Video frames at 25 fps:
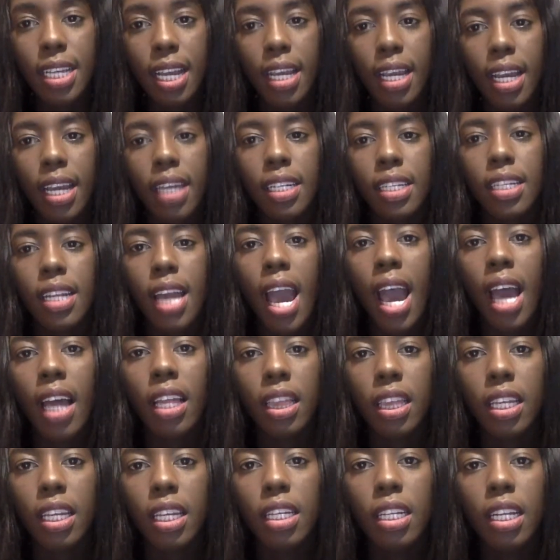I had an
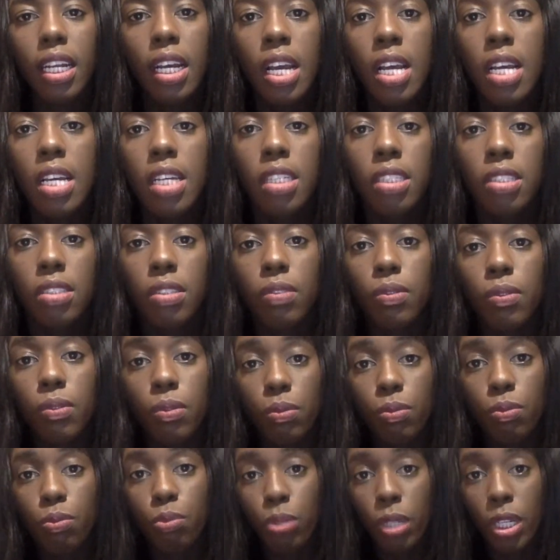athlete
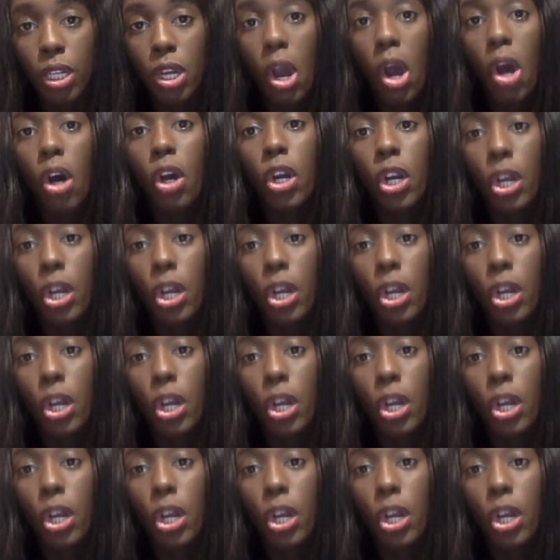recall